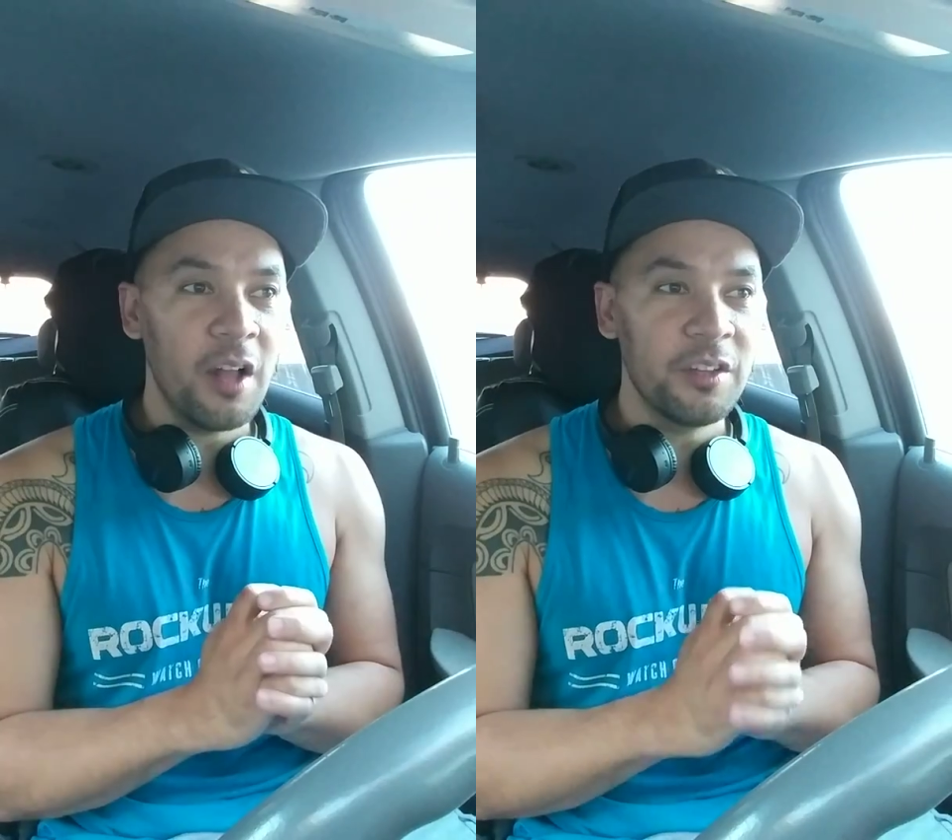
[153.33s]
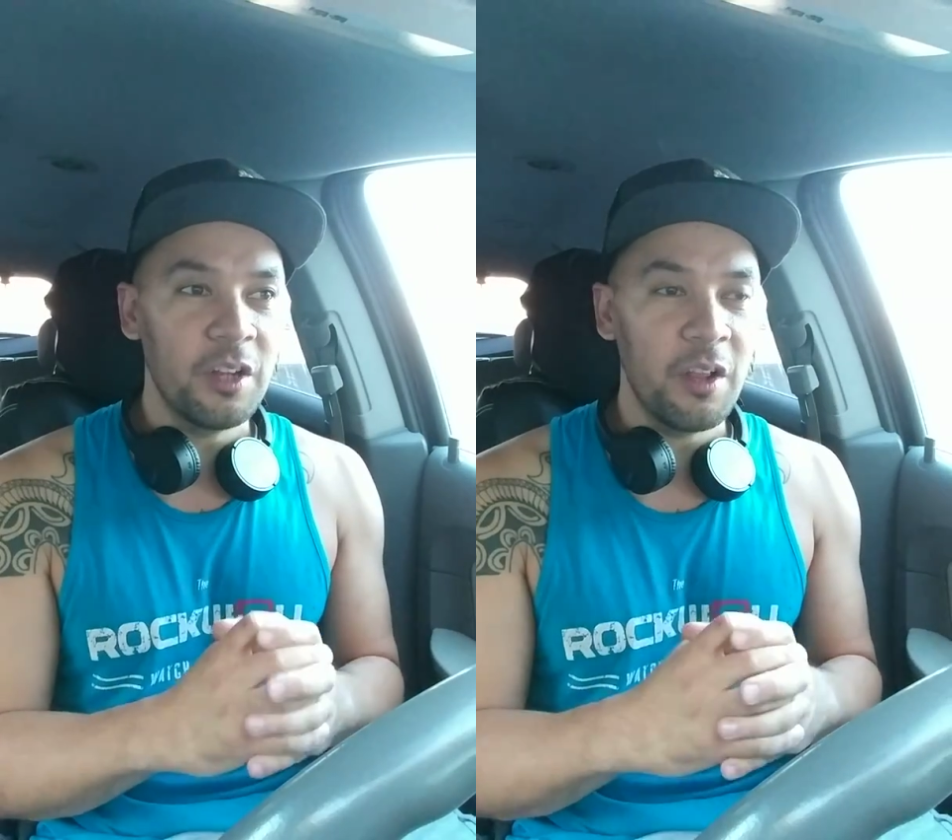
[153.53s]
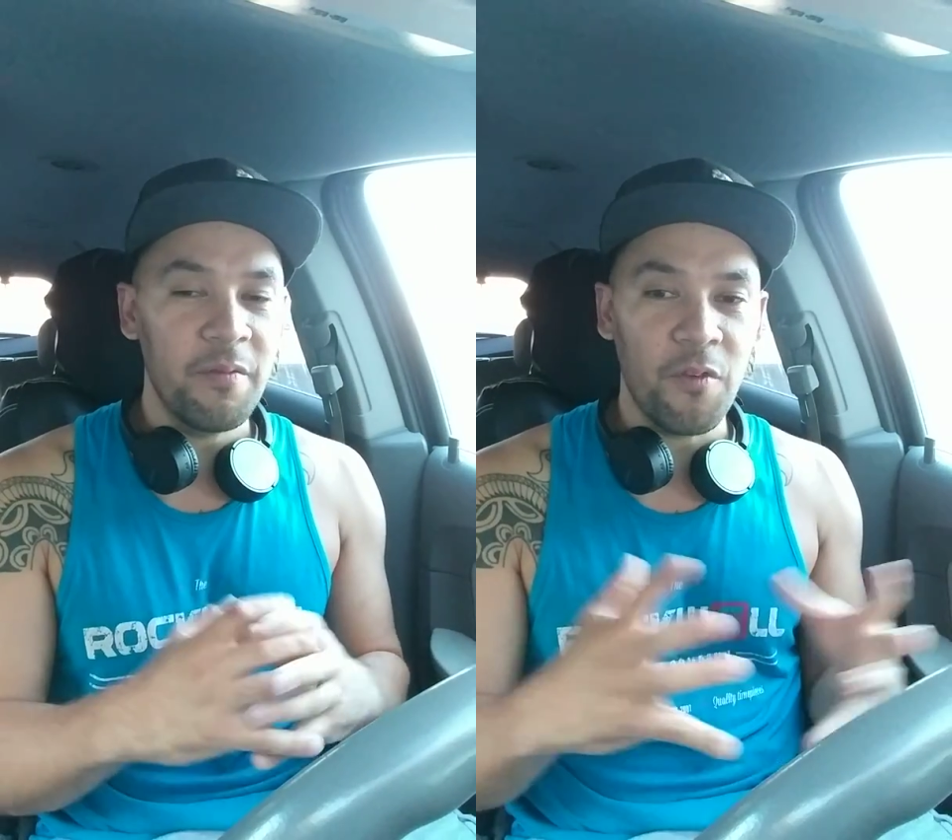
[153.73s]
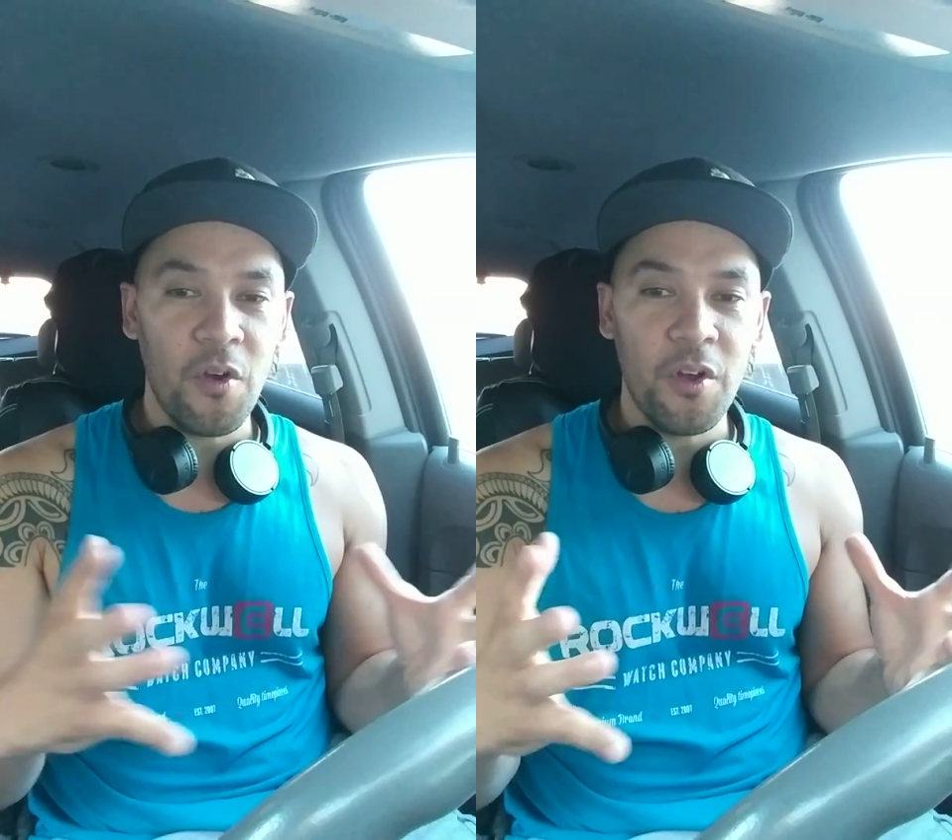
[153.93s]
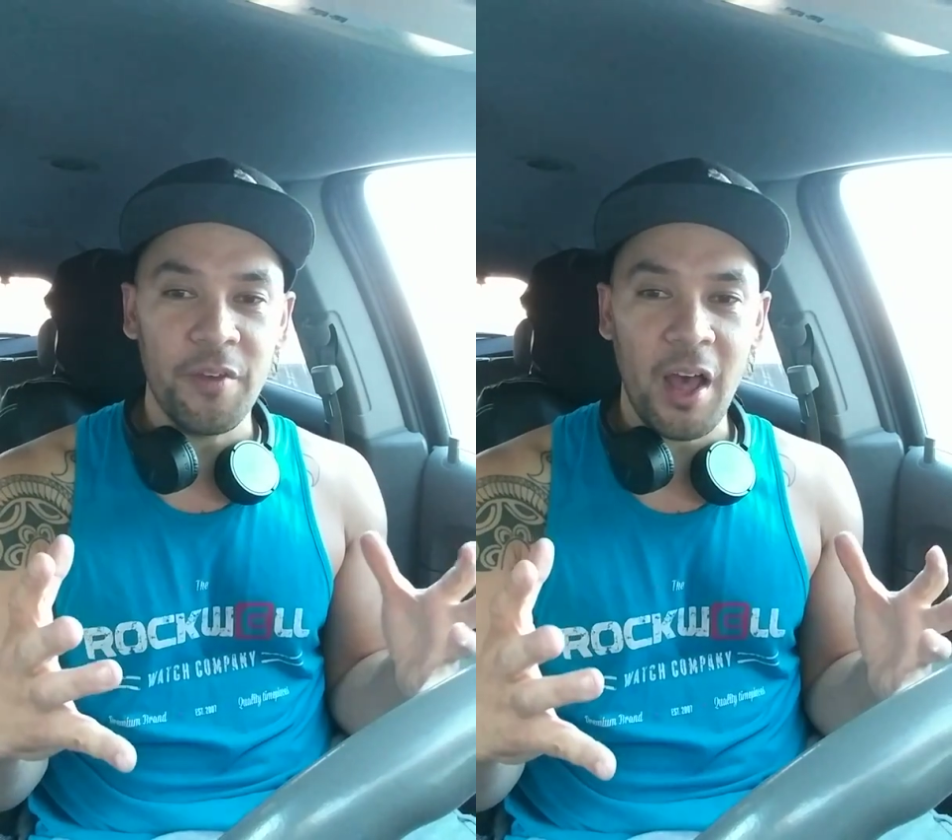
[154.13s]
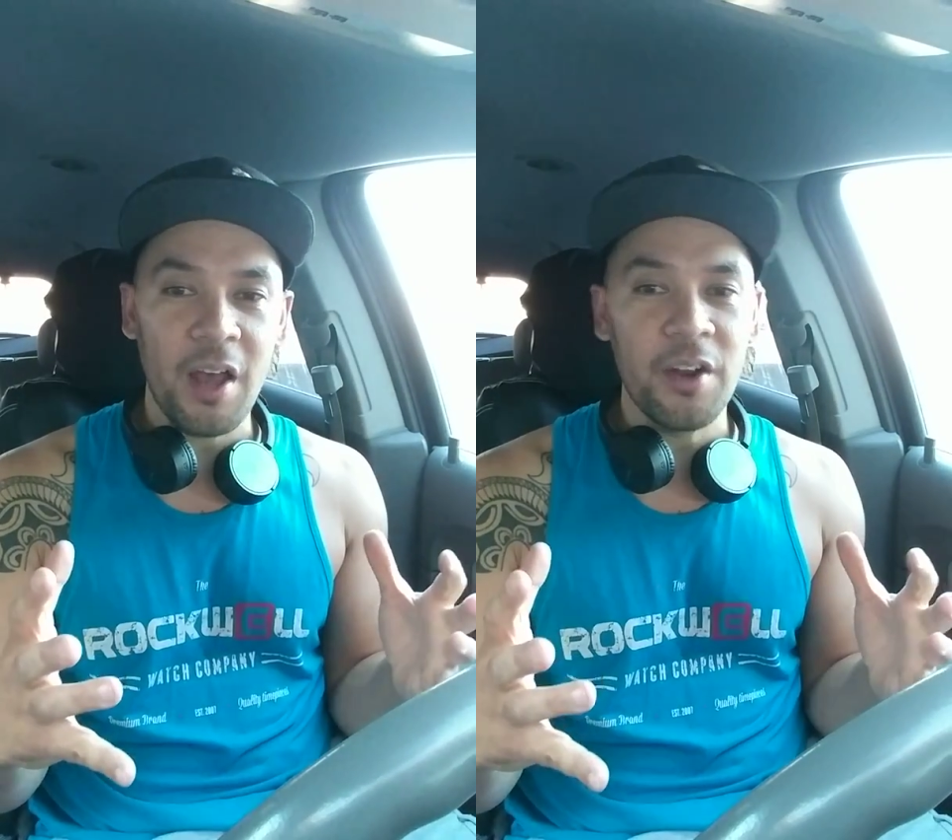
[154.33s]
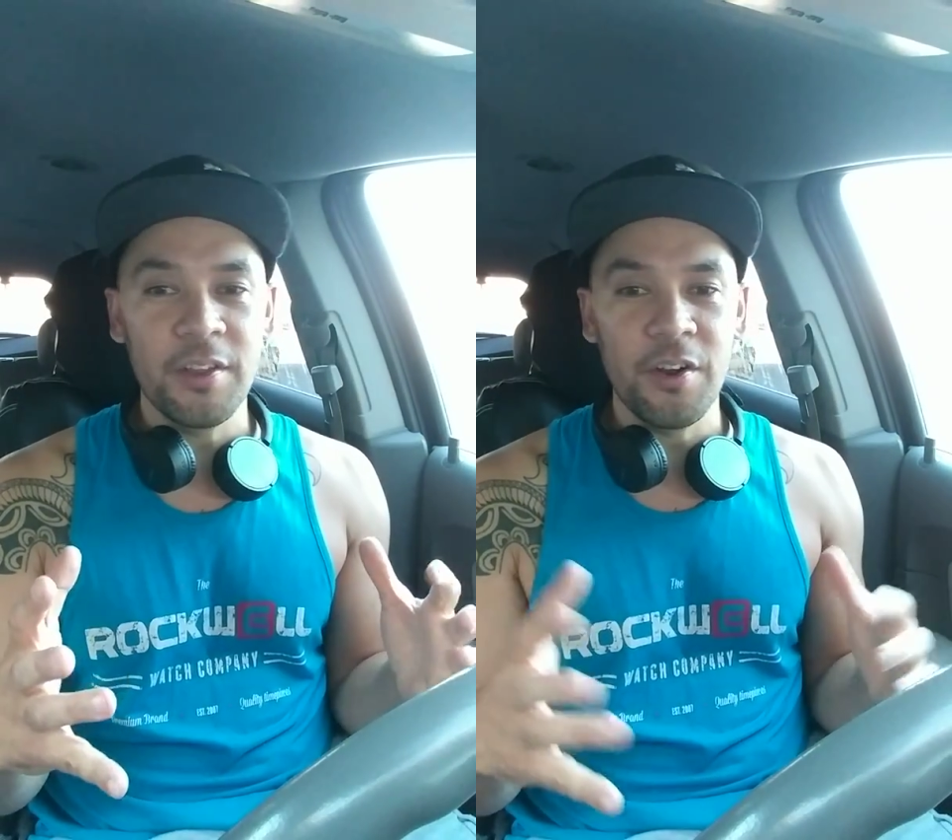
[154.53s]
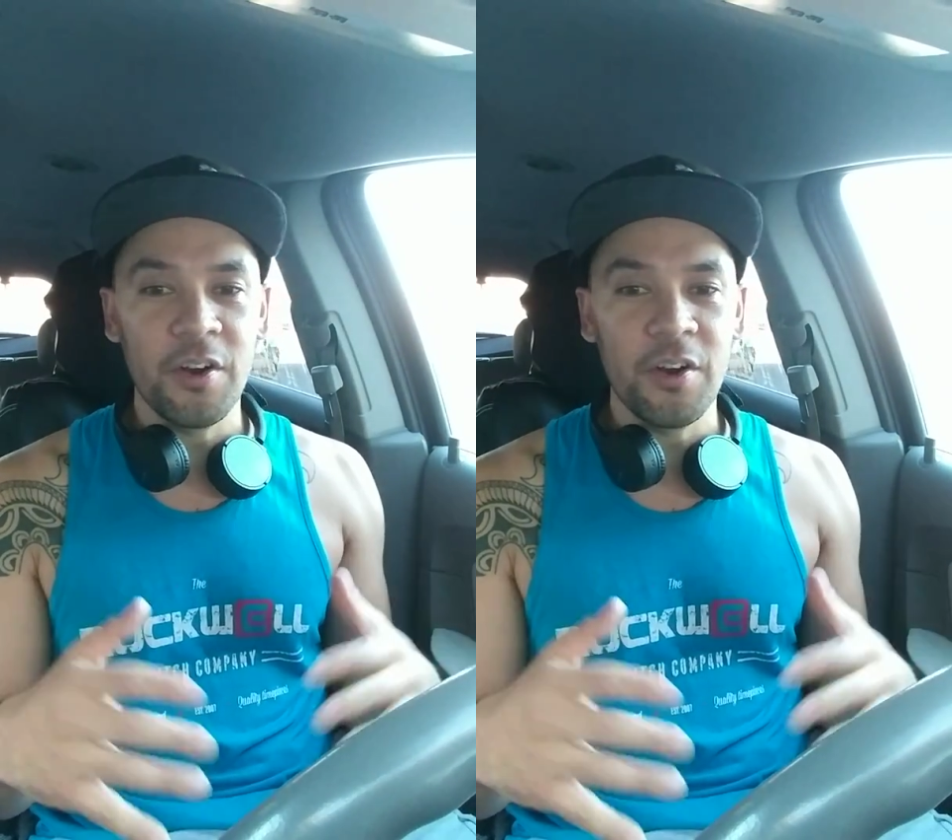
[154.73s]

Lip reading: us to evolve out of the